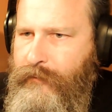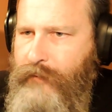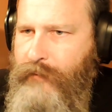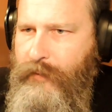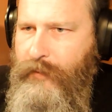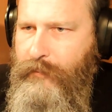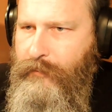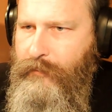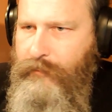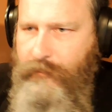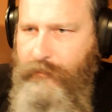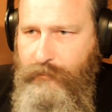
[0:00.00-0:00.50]

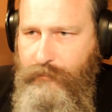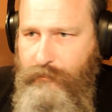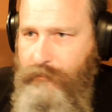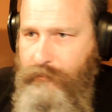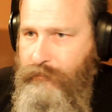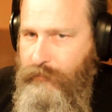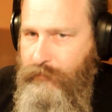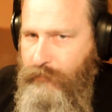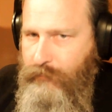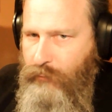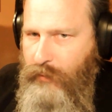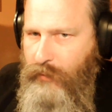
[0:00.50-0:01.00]
from
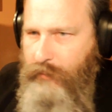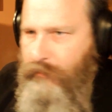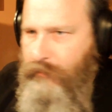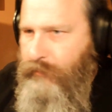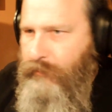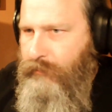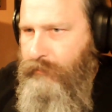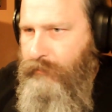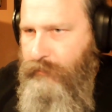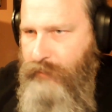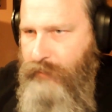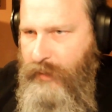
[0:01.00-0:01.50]
what
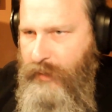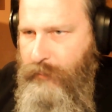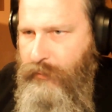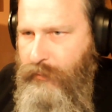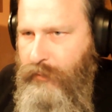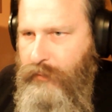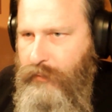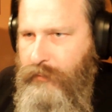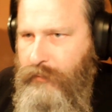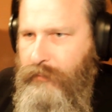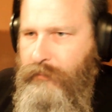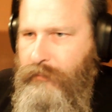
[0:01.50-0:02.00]

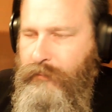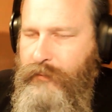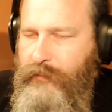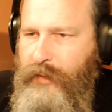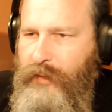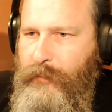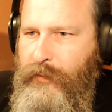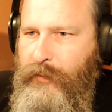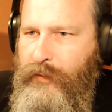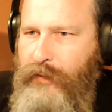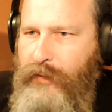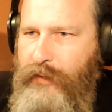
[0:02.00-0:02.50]
people
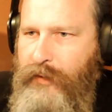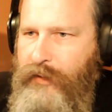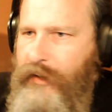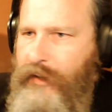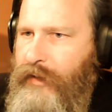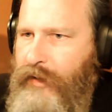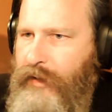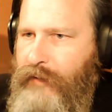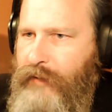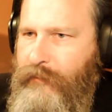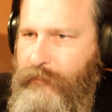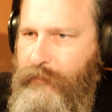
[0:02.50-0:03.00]
typically
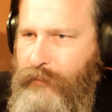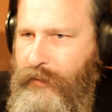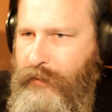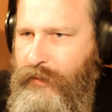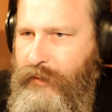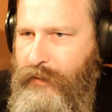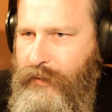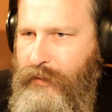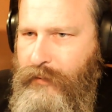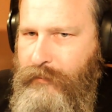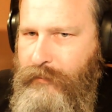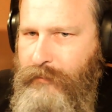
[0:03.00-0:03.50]
think of
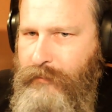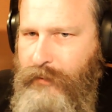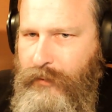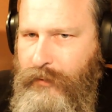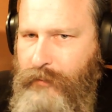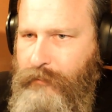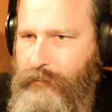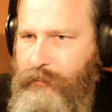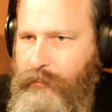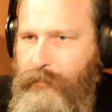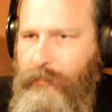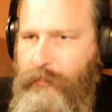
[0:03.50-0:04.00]
when they're,
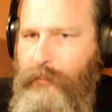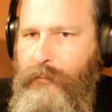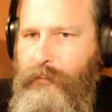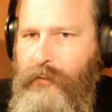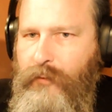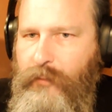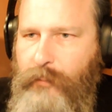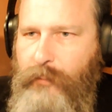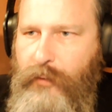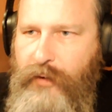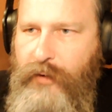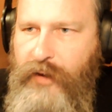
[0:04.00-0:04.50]

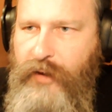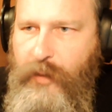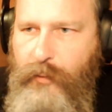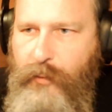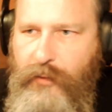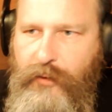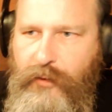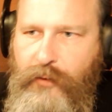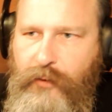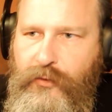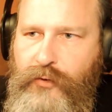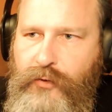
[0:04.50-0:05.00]
spouting
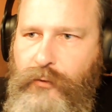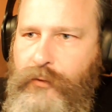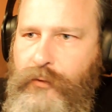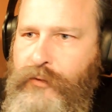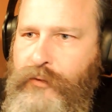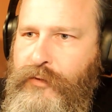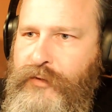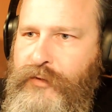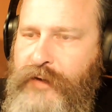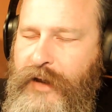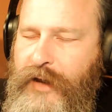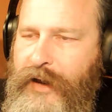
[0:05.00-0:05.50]
about the
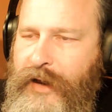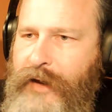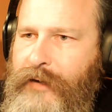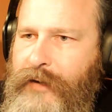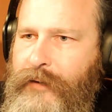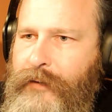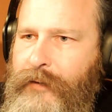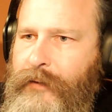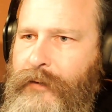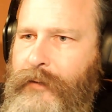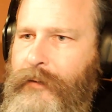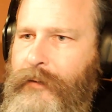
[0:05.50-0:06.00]
Schrodinger's cat?